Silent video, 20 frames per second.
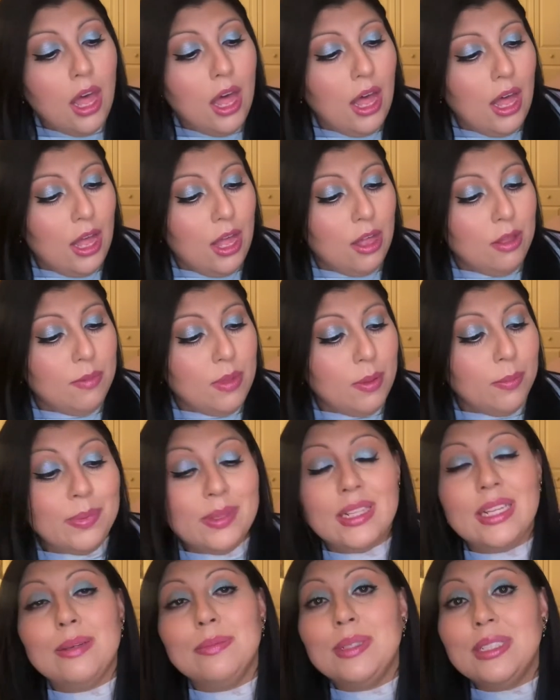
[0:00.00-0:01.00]

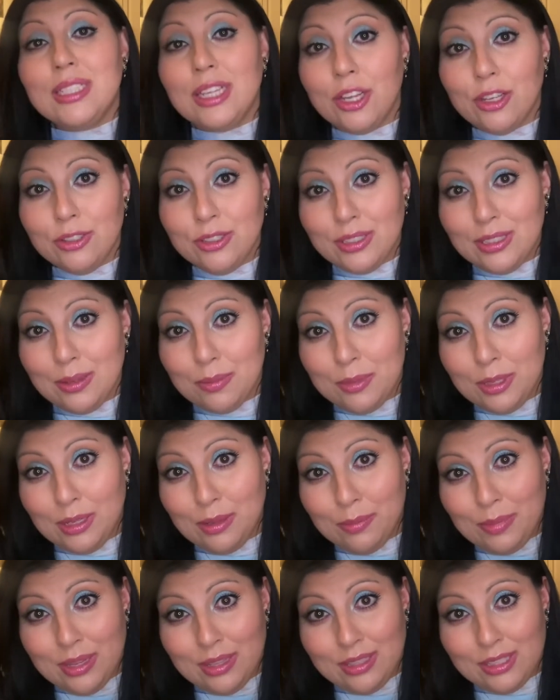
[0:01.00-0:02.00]
But let me tell you something
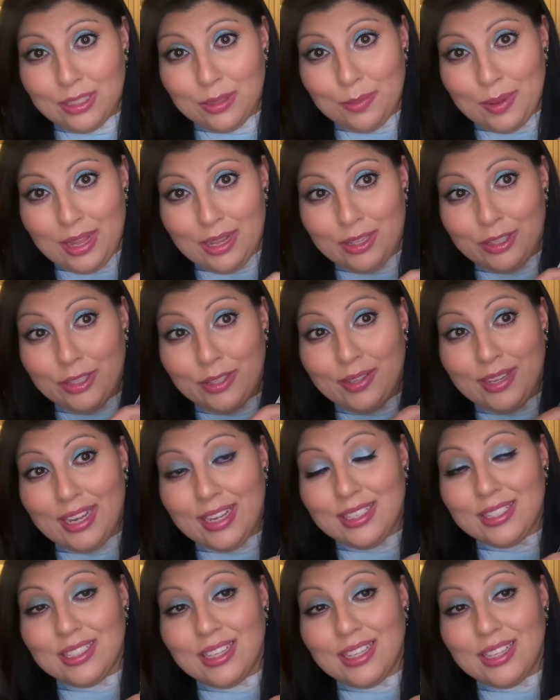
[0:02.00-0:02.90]
about this palette, you guys.